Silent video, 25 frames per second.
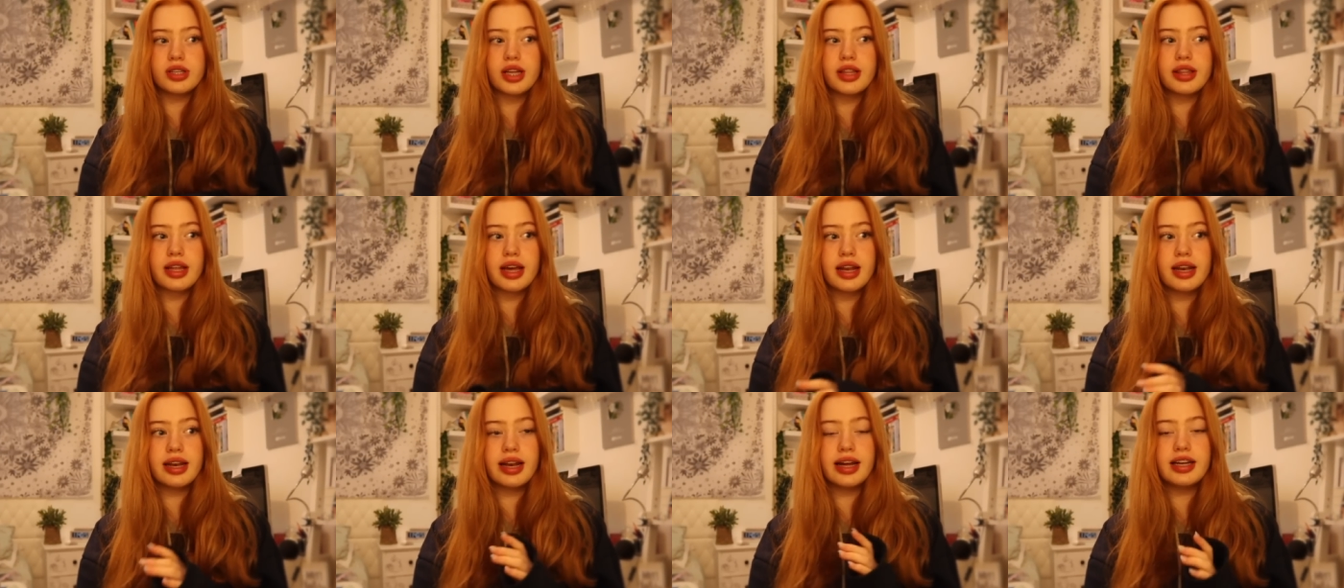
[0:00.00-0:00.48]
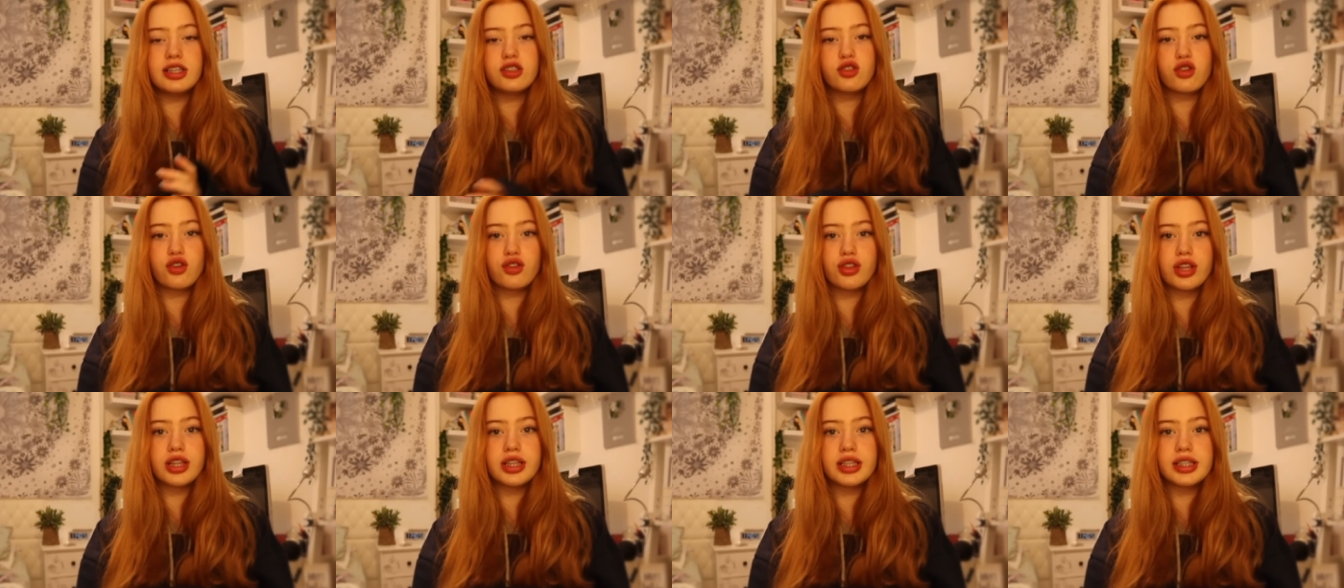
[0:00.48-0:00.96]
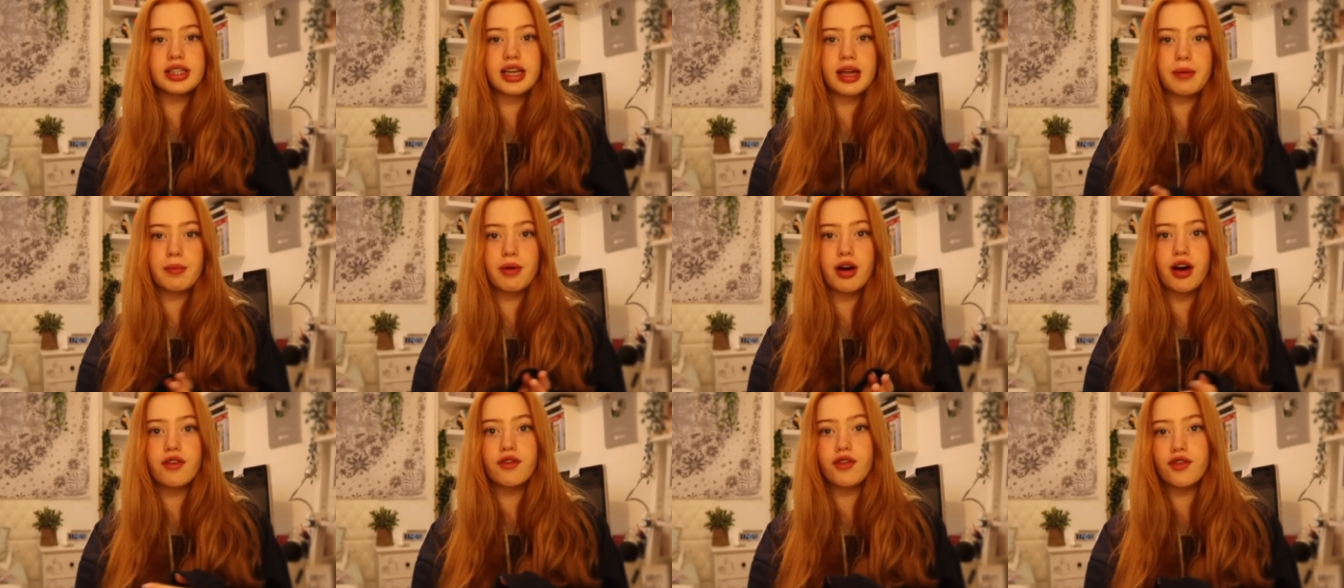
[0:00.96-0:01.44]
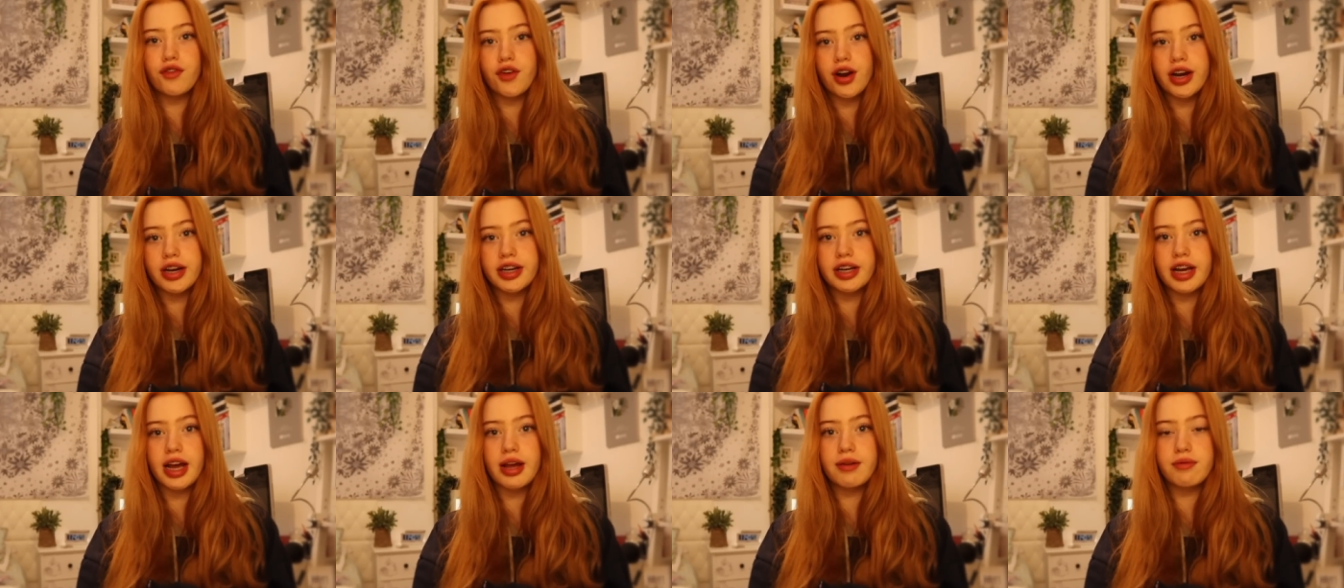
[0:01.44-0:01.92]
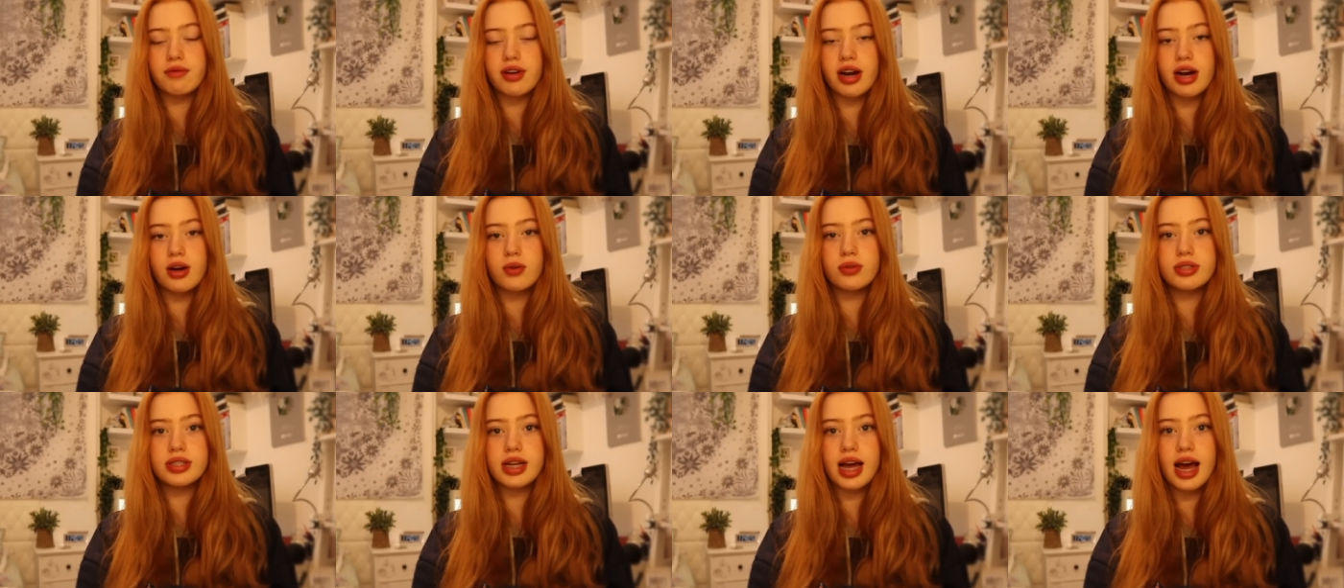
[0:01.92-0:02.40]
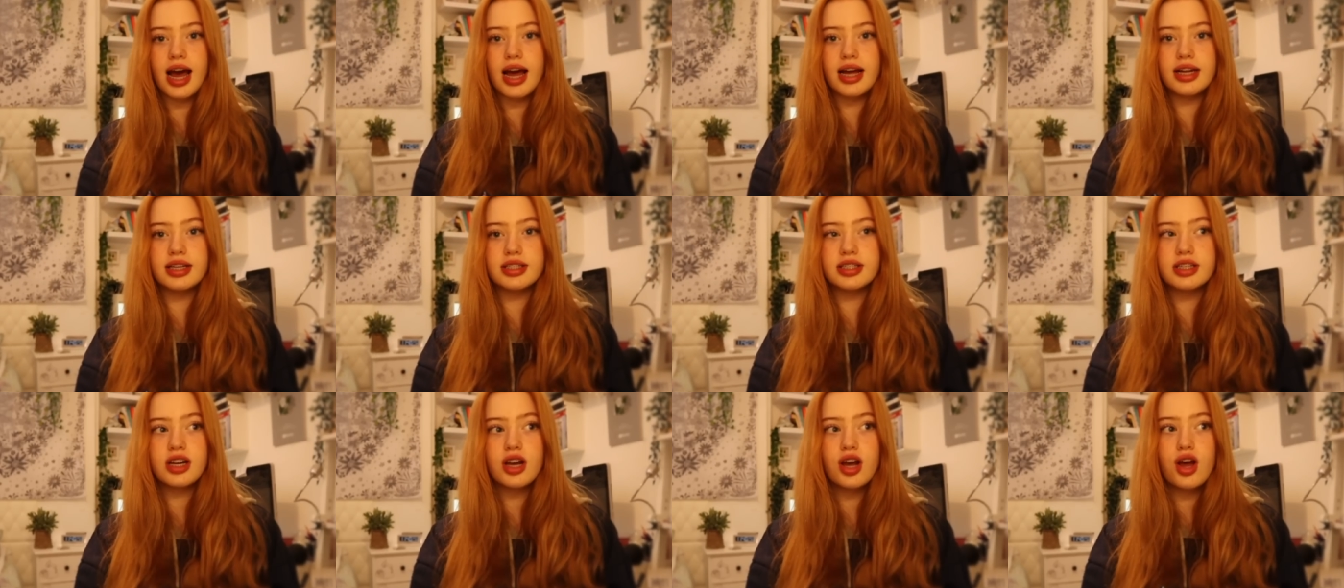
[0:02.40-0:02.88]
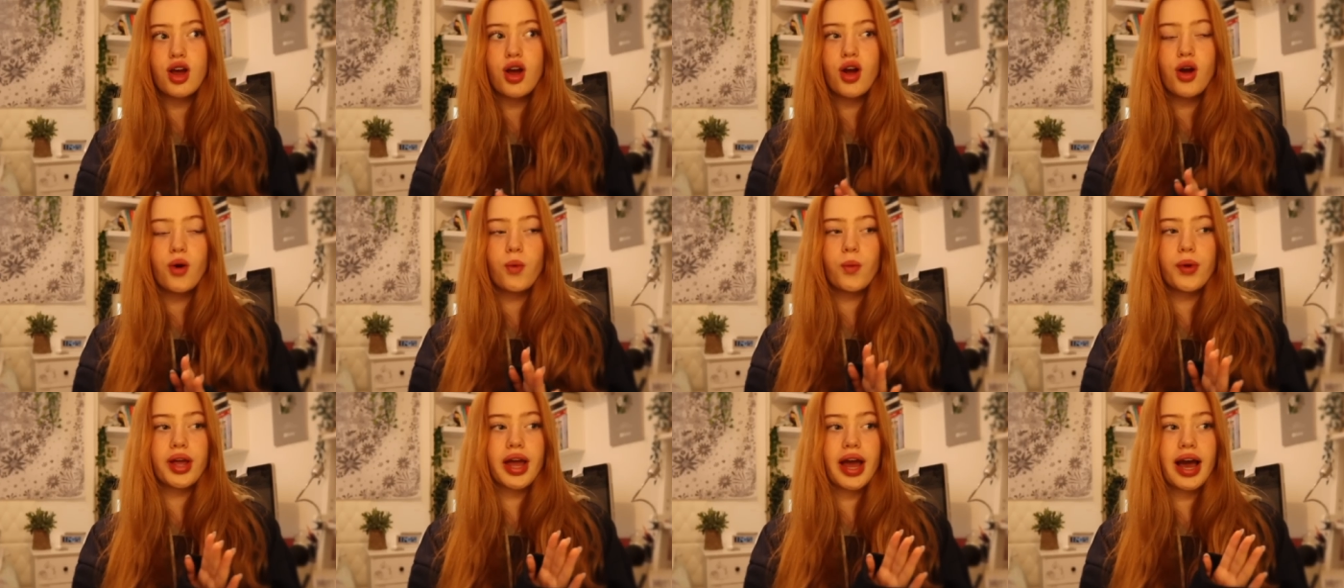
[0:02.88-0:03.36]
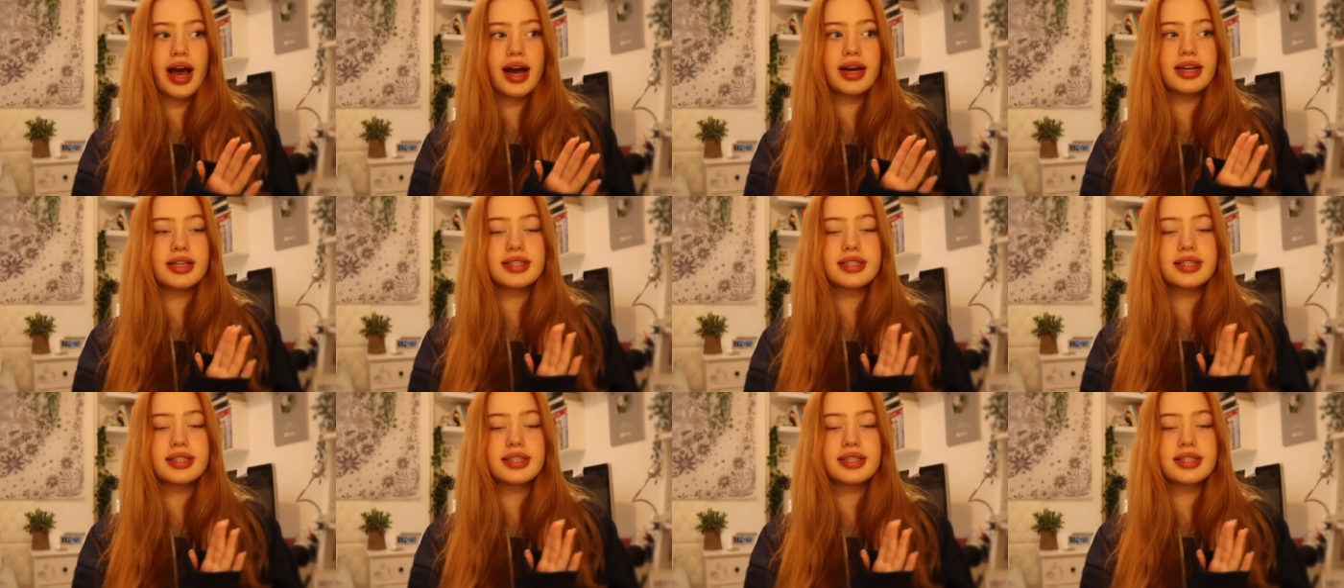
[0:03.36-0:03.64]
and then later on in the day my other friend came round and we had a